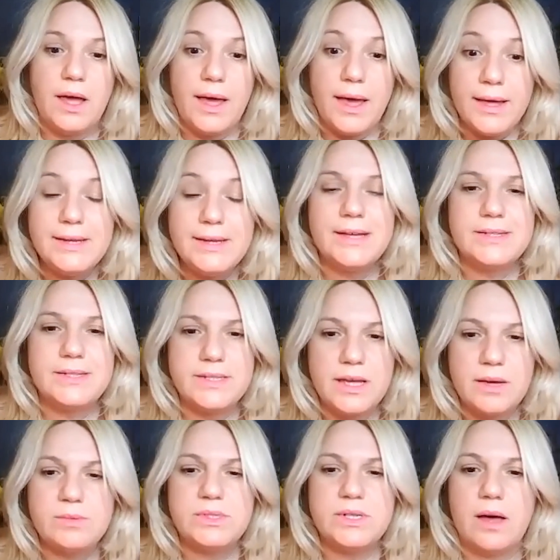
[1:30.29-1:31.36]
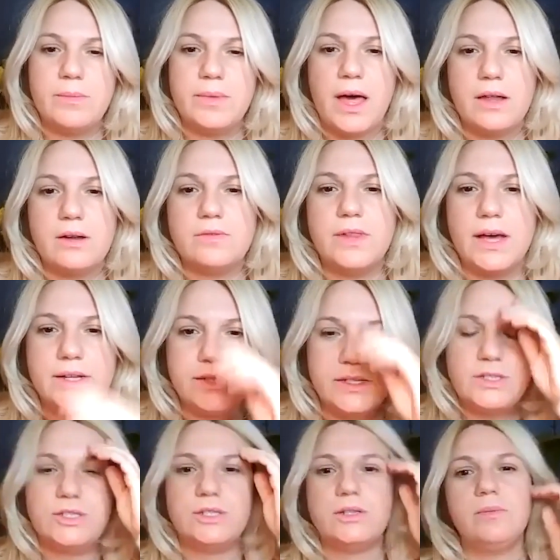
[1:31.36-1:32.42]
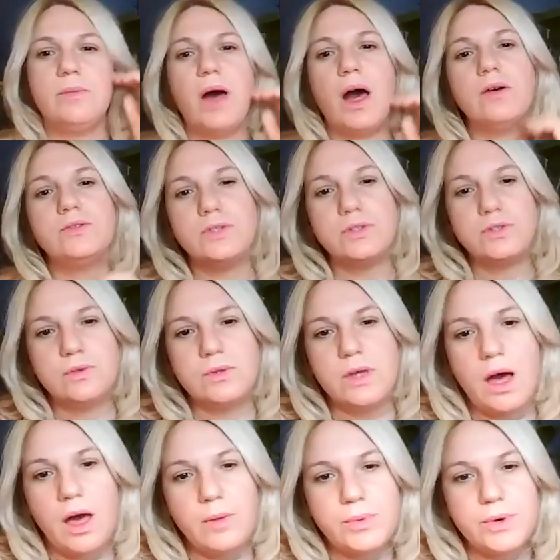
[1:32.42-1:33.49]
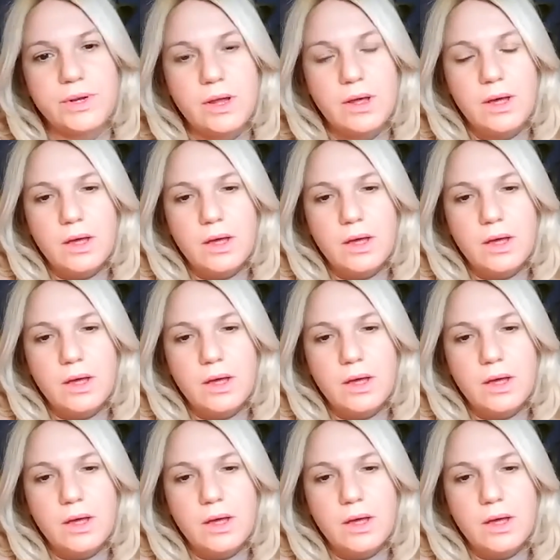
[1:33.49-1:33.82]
in the same time kind of like teaching them how to do the hybrid